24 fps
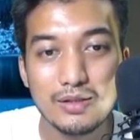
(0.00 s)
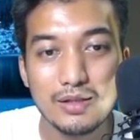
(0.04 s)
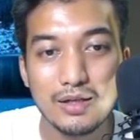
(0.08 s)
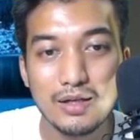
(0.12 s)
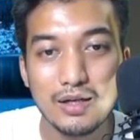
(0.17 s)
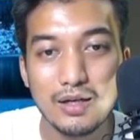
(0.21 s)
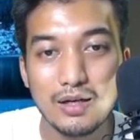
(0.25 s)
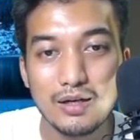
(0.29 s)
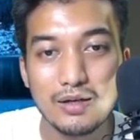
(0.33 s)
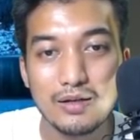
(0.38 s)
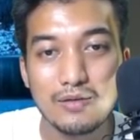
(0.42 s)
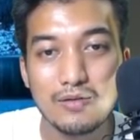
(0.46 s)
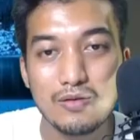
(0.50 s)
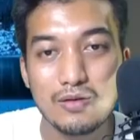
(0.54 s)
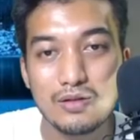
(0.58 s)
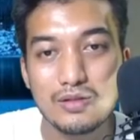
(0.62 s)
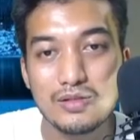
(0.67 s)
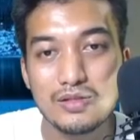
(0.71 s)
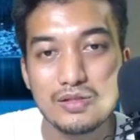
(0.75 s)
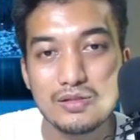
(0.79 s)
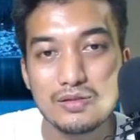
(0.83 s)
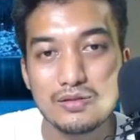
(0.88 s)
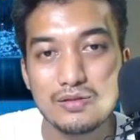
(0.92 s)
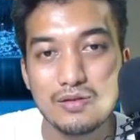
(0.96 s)
uh, oh,
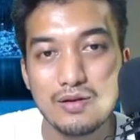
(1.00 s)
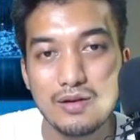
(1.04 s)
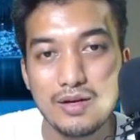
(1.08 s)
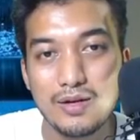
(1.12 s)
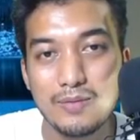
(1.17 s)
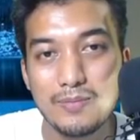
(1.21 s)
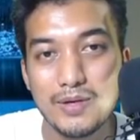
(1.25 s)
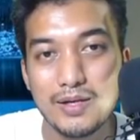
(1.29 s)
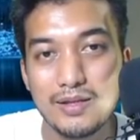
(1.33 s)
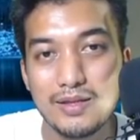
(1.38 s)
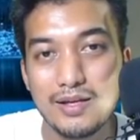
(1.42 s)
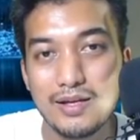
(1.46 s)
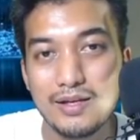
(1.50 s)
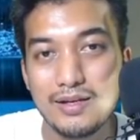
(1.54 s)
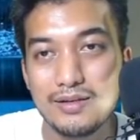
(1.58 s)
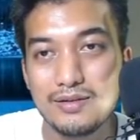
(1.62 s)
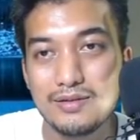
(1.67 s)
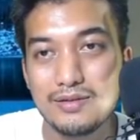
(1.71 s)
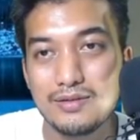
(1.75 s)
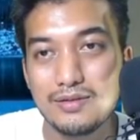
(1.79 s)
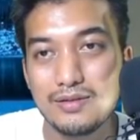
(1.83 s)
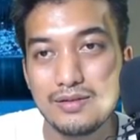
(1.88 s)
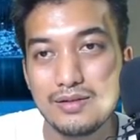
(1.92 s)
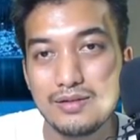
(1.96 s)
sorry about that.
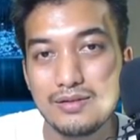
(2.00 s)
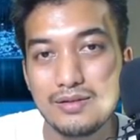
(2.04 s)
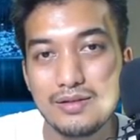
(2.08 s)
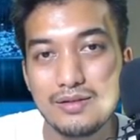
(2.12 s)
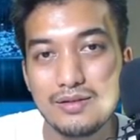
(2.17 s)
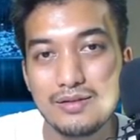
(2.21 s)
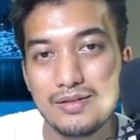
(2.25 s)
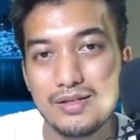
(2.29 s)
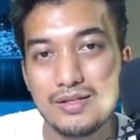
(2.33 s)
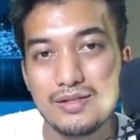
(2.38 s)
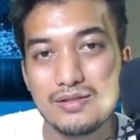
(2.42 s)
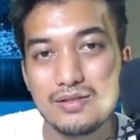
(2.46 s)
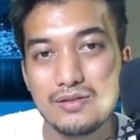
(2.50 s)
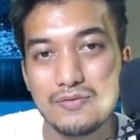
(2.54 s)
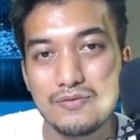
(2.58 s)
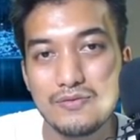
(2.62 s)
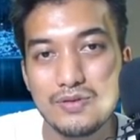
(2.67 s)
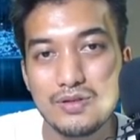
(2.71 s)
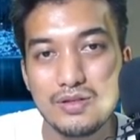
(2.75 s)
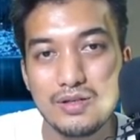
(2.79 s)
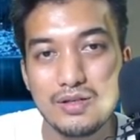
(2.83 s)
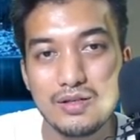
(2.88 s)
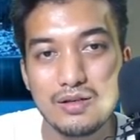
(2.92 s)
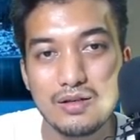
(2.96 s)
In, uh, uh, in,
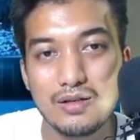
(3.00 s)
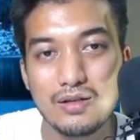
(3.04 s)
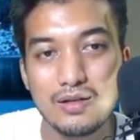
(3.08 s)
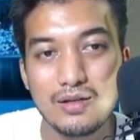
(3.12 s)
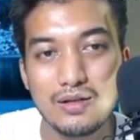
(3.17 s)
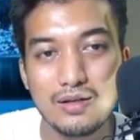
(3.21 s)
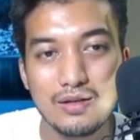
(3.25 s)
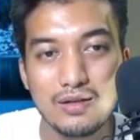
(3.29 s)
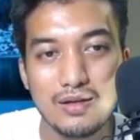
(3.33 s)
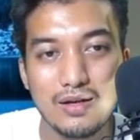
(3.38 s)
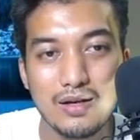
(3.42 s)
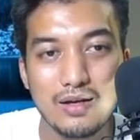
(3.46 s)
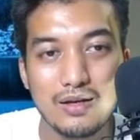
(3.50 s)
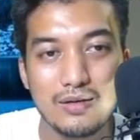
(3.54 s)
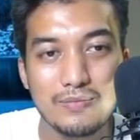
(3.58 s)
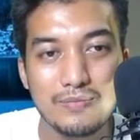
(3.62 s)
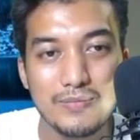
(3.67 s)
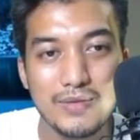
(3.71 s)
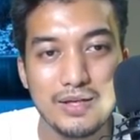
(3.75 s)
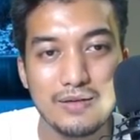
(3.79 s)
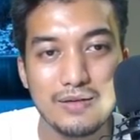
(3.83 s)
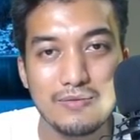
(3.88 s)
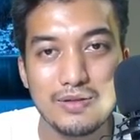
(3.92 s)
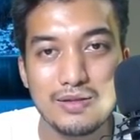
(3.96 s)
uh, oh
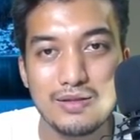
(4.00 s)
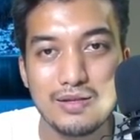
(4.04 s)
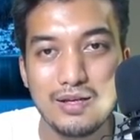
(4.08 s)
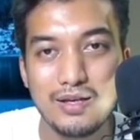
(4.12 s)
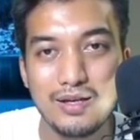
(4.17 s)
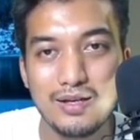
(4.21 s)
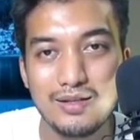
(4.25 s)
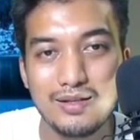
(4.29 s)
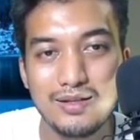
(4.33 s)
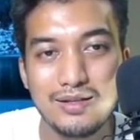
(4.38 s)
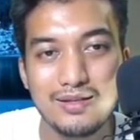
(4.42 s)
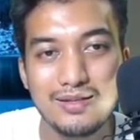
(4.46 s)
man, what the hell?